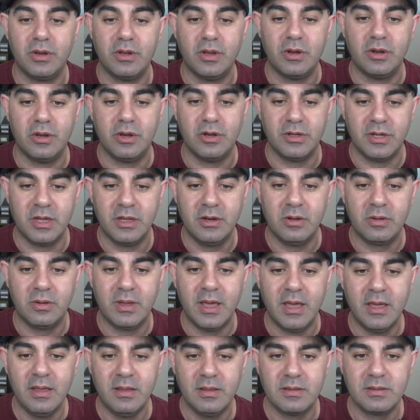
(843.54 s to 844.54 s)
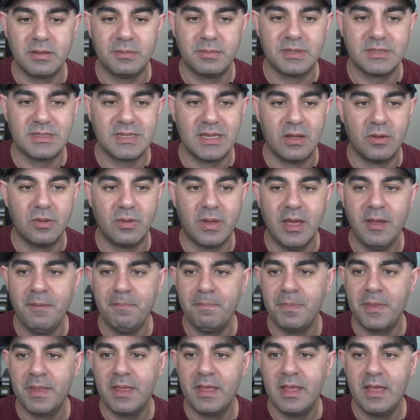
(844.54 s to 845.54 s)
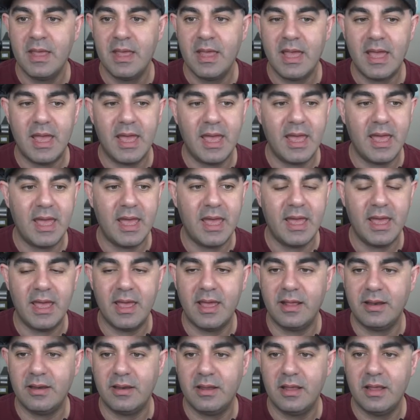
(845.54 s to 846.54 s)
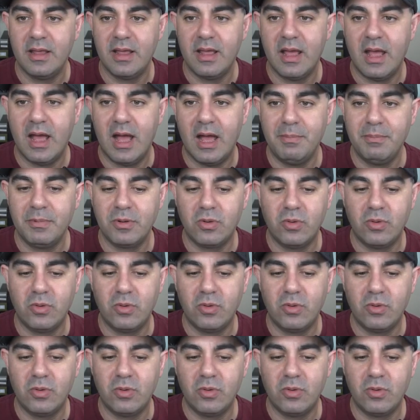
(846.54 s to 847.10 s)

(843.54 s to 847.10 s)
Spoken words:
you're done. Okay. I'm going to say, okay. And I'm